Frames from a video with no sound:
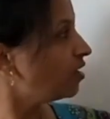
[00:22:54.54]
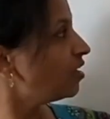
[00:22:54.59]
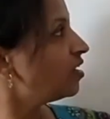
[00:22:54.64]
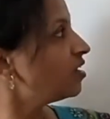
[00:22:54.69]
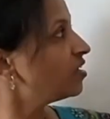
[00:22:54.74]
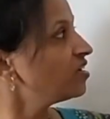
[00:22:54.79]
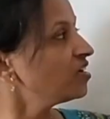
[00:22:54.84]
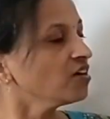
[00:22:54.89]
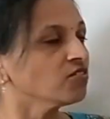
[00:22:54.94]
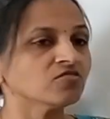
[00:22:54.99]

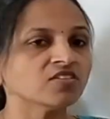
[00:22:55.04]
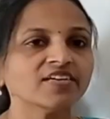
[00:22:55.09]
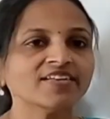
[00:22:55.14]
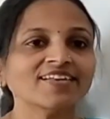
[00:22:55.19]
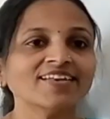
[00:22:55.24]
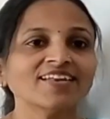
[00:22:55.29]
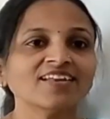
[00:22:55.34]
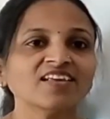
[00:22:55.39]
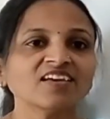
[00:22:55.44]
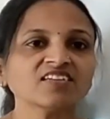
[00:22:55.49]
Now the
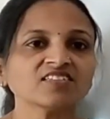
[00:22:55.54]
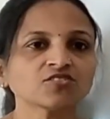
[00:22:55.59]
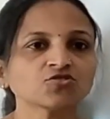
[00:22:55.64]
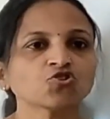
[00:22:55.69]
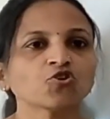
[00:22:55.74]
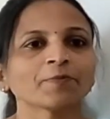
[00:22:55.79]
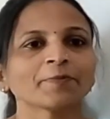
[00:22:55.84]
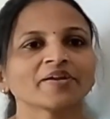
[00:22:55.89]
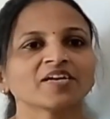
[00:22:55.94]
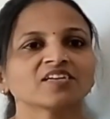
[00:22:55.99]
next
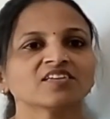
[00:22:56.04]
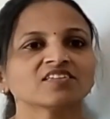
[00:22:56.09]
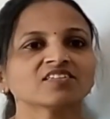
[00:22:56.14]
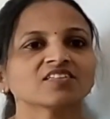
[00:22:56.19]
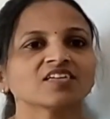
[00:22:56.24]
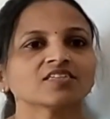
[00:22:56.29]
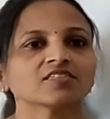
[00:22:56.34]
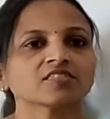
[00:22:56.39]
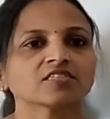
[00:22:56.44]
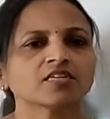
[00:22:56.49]
operator
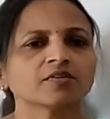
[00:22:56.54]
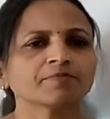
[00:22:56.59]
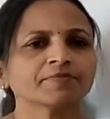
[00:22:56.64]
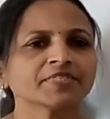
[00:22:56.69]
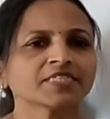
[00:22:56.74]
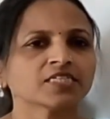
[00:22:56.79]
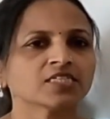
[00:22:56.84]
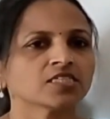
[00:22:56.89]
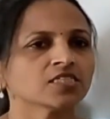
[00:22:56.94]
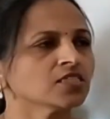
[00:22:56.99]
that
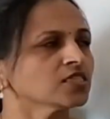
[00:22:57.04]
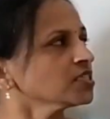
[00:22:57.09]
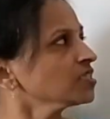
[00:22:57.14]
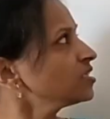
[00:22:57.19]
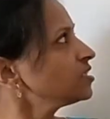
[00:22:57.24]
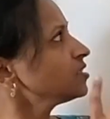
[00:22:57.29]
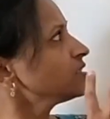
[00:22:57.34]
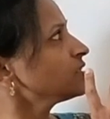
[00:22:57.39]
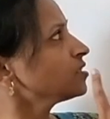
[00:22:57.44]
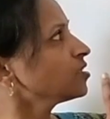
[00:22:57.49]
comes under
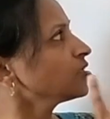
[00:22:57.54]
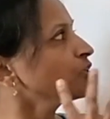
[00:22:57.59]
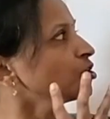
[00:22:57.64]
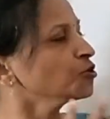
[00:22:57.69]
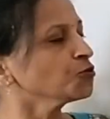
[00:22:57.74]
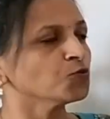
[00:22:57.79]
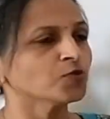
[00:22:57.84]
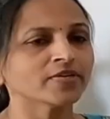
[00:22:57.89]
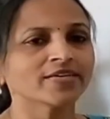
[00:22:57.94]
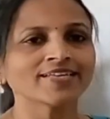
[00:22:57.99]
this
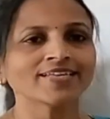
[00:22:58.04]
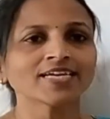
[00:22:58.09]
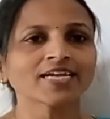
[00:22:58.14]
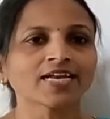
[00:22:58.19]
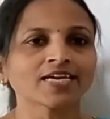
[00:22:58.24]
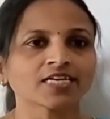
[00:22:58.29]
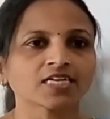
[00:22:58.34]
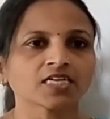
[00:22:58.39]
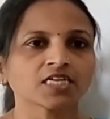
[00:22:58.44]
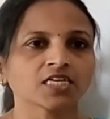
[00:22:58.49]
unary
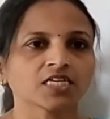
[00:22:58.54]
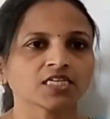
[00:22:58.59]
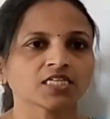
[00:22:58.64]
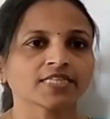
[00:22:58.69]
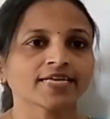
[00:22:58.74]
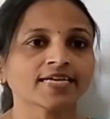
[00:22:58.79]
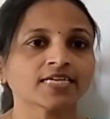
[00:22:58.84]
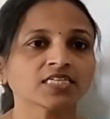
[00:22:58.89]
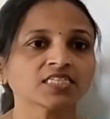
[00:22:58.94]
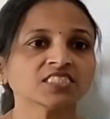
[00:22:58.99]

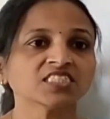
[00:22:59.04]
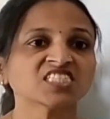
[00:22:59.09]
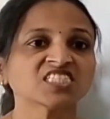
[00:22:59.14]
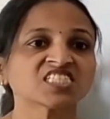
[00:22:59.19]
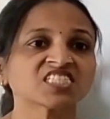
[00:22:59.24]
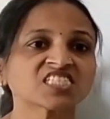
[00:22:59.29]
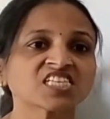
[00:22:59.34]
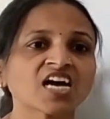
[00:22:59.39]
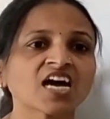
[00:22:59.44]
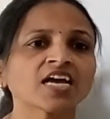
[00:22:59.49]
category, that
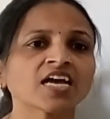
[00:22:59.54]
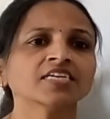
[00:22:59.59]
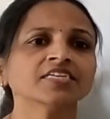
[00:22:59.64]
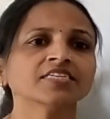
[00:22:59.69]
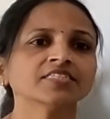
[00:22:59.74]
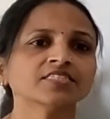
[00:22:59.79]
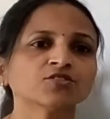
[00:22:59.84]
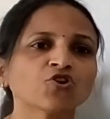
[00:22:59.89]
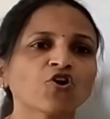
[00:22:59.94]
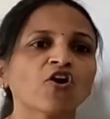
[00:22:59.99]
is
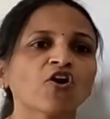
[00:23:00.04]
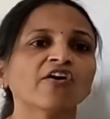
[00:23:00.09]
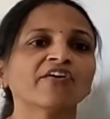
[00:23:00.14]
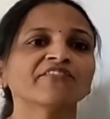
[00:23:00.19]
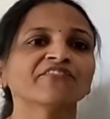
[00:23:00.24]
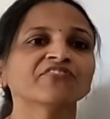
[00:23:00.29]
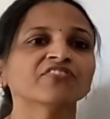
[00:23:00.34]
size of